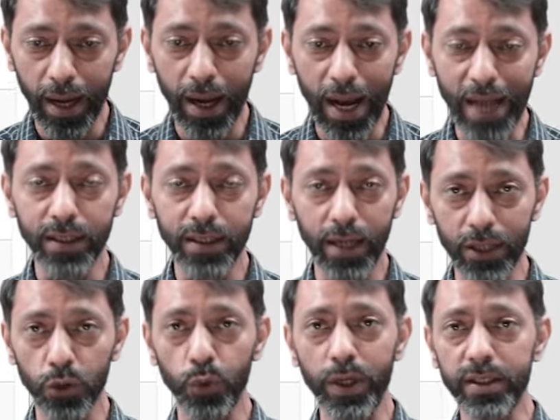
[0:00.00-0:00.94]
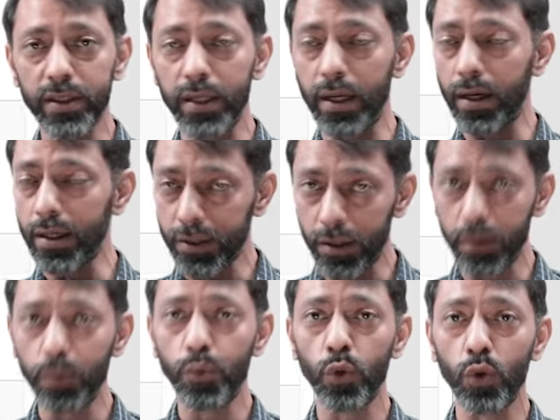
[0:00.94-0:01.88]
As graduates, there are
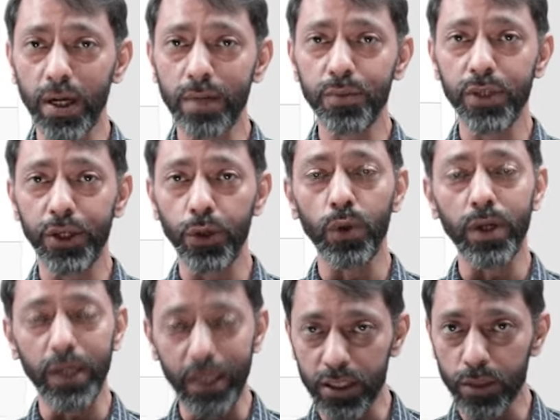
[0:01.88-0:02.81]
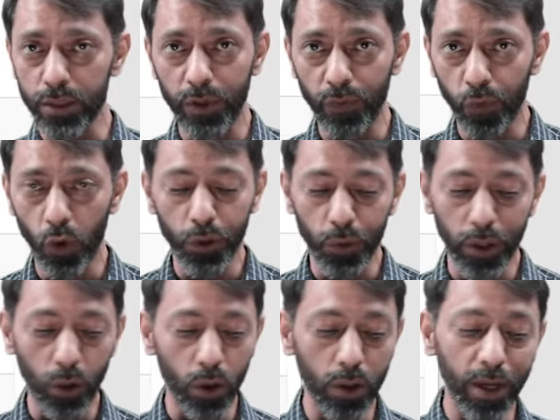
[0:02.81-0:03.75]
certain programs that you are eligible for. You
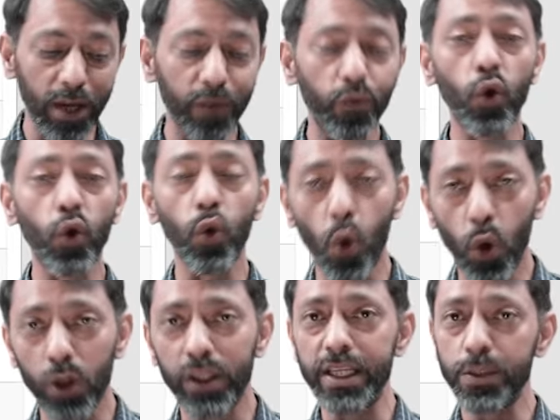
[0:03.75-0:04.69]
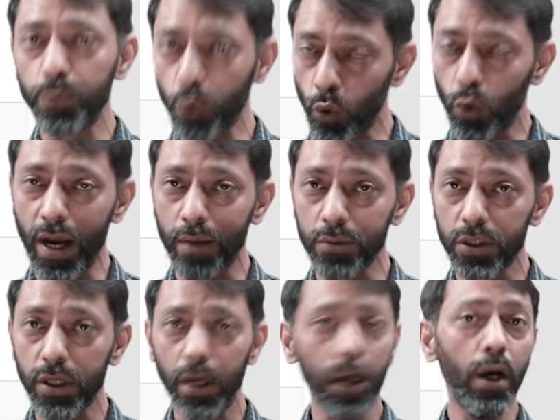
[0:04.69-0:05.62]
cannot apply for all these
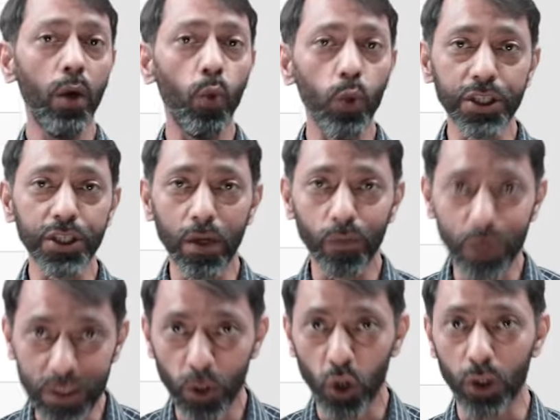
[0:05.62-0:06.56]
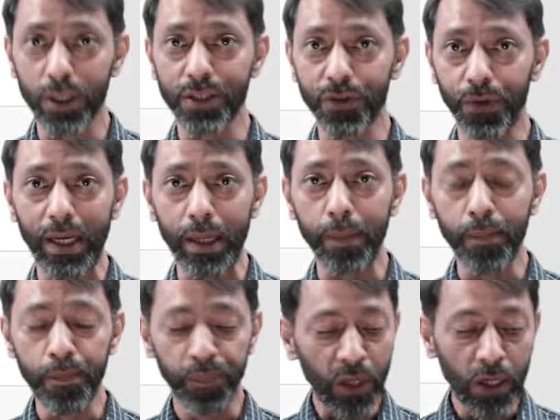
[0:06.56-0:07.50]
programs which are visible on the screen.
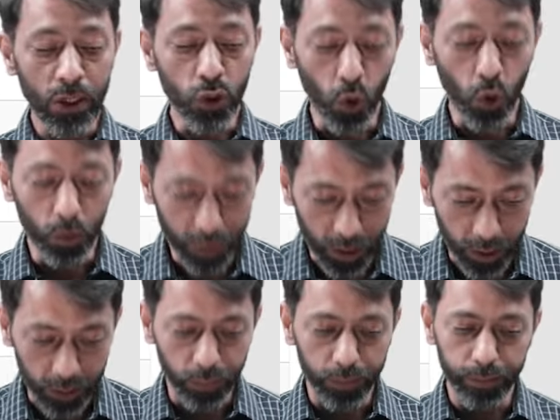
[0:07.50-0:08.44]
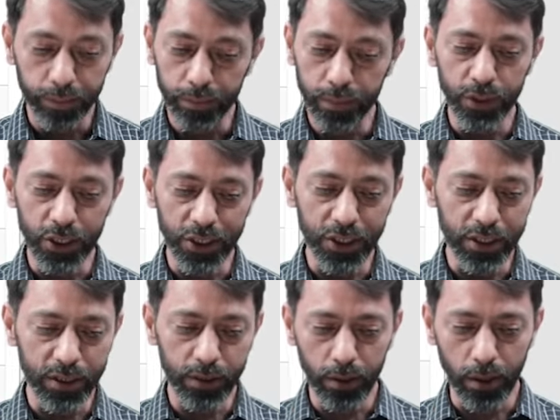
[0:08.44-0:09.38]
So
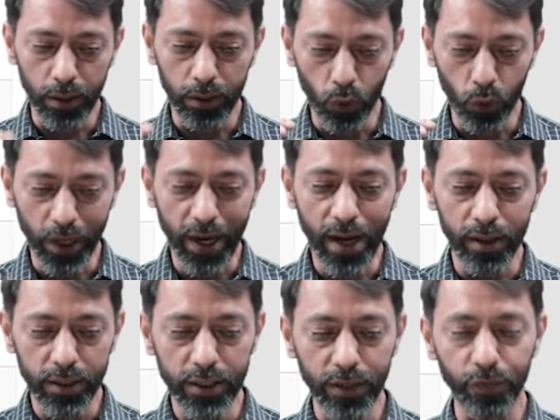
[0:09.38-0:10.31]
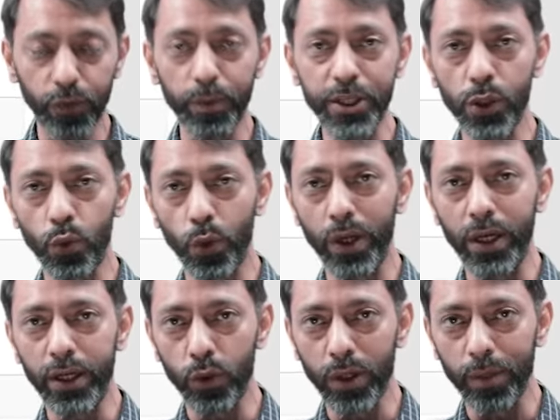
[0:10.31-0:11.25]
just looking at this information quickly,
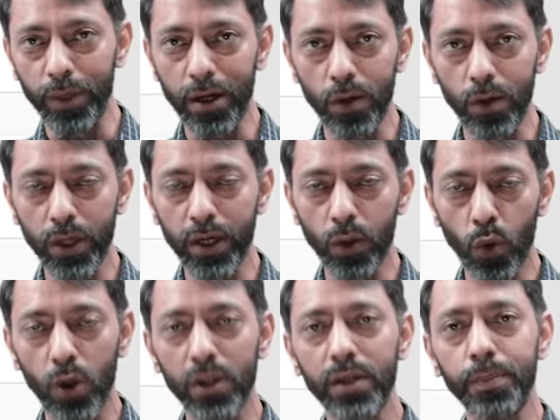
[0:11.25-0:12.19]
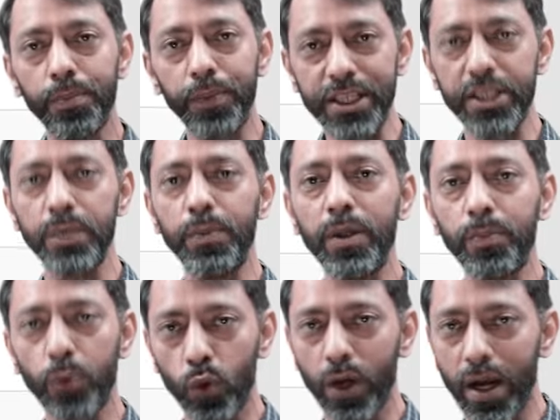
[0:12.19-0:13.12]
you can make out that all the PGP
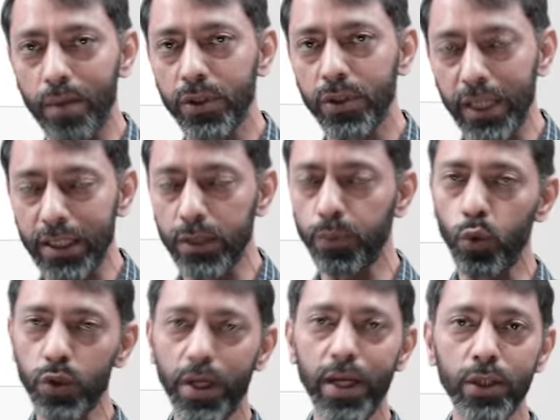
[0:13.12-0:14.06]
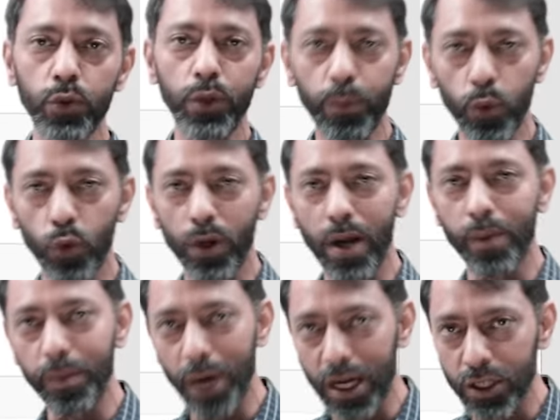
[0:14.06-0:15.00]
programs, that's postgraduate program
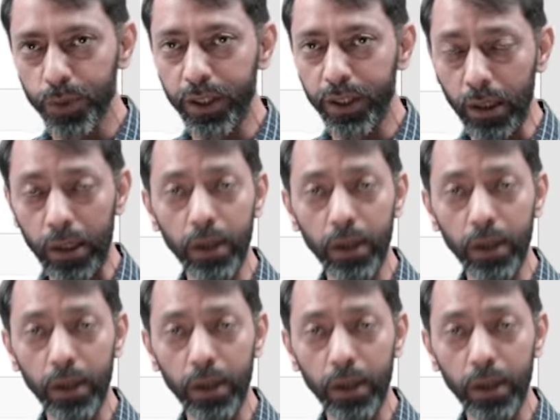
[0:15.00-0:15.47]
in management,